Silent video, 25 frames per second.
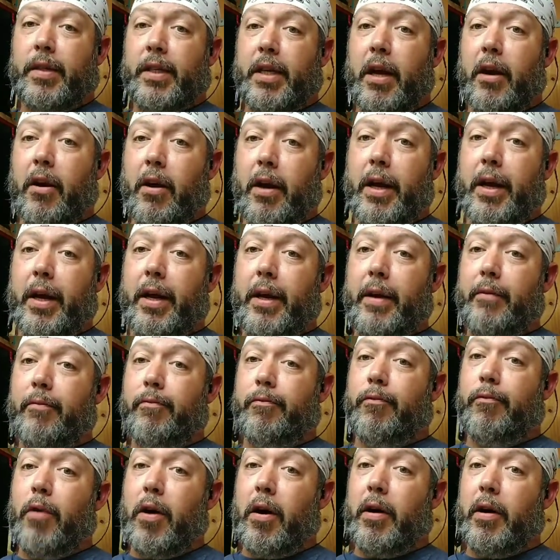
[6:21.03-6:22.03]
carry
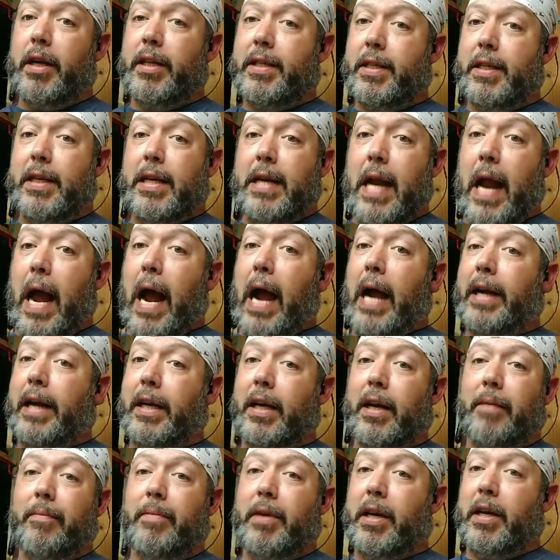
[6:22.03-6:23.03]
where it's not
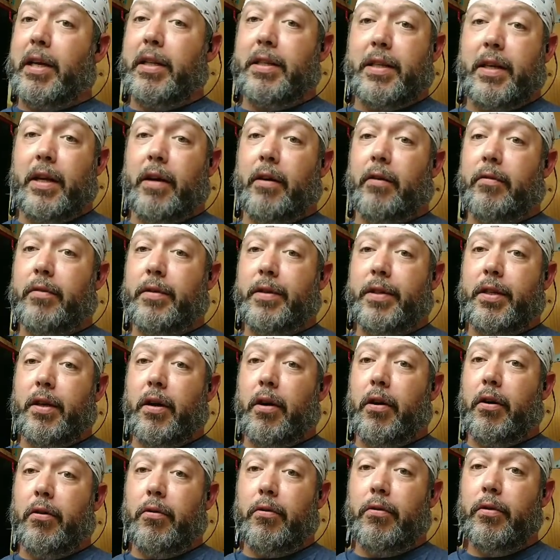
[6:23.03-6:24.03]
going to be concealed.
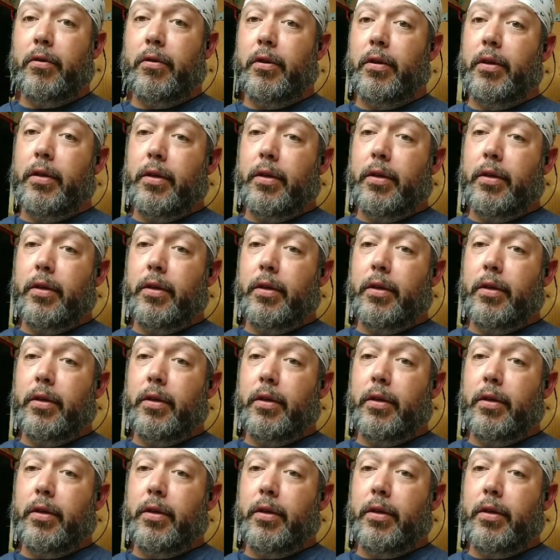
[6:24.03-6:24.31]
So